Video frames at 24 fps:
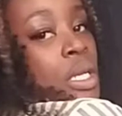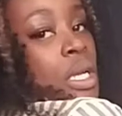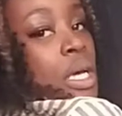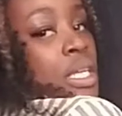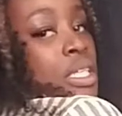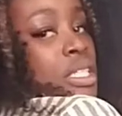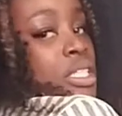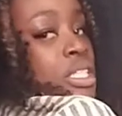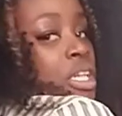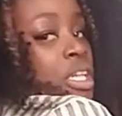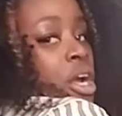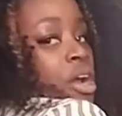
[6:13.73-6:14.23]

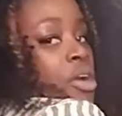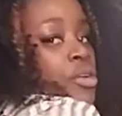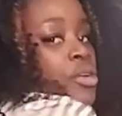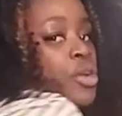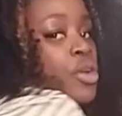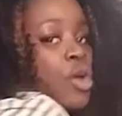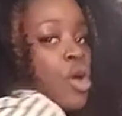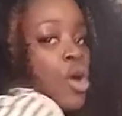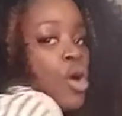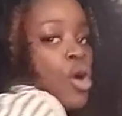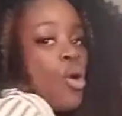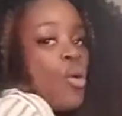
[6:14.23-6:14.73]
A skirt
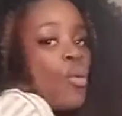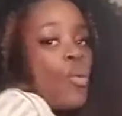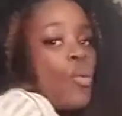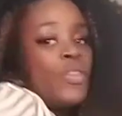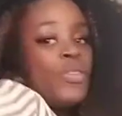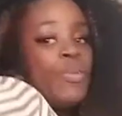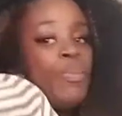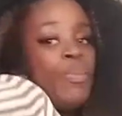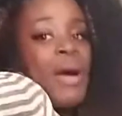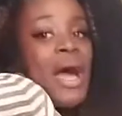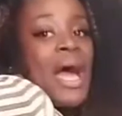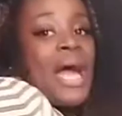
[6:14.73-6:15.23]

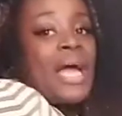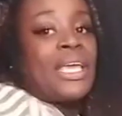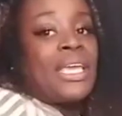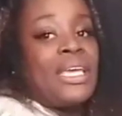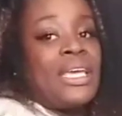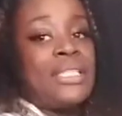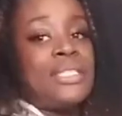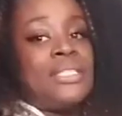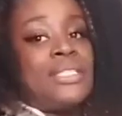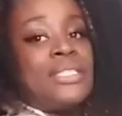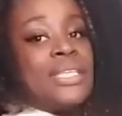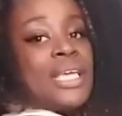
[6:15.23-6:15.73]
with
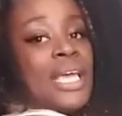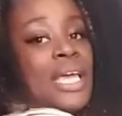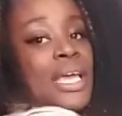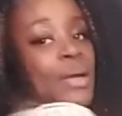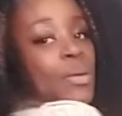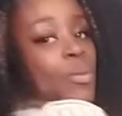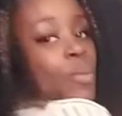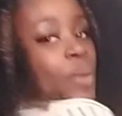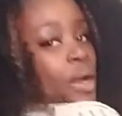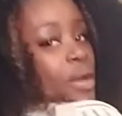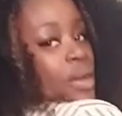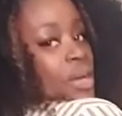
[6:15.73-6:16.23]
pockets
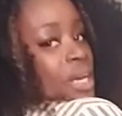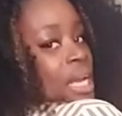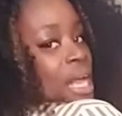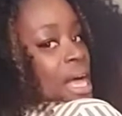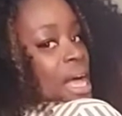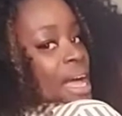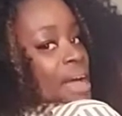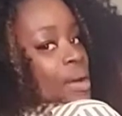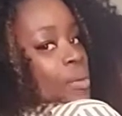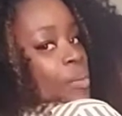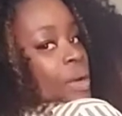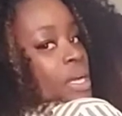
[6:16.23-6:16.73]
and wearing it
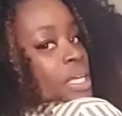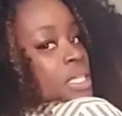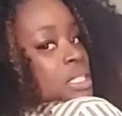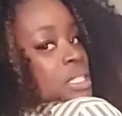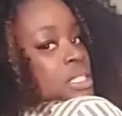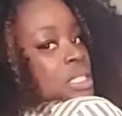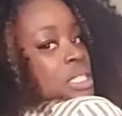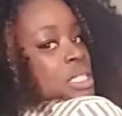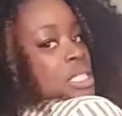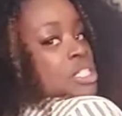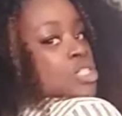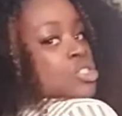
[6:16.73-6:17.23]

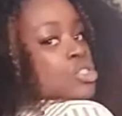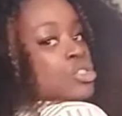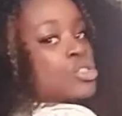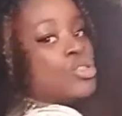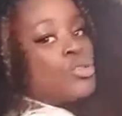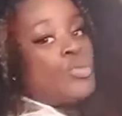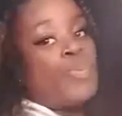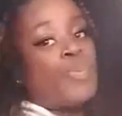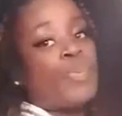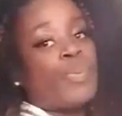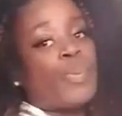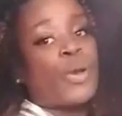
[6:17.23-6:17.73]
high-waisted is
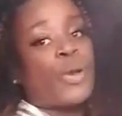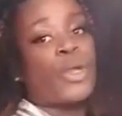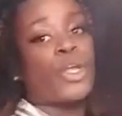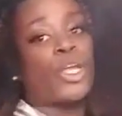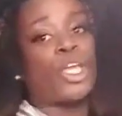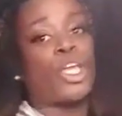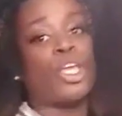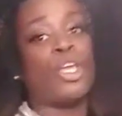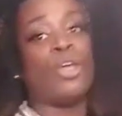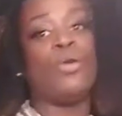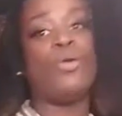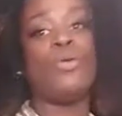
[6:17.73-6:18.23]
super
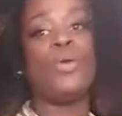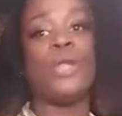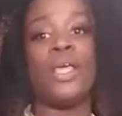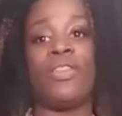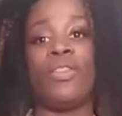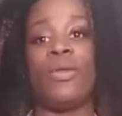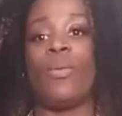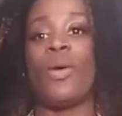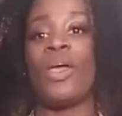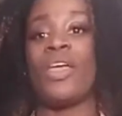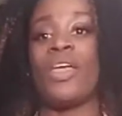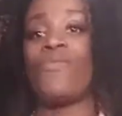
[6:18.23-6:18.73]
cute,
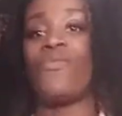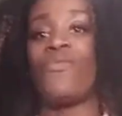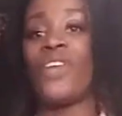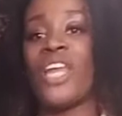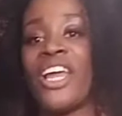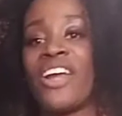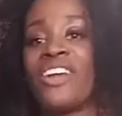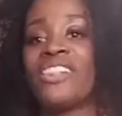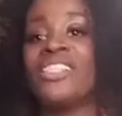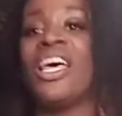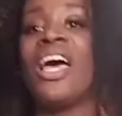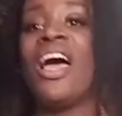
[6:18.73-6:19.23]
and the way it
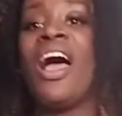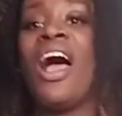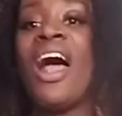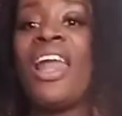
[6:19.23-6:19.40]
flares.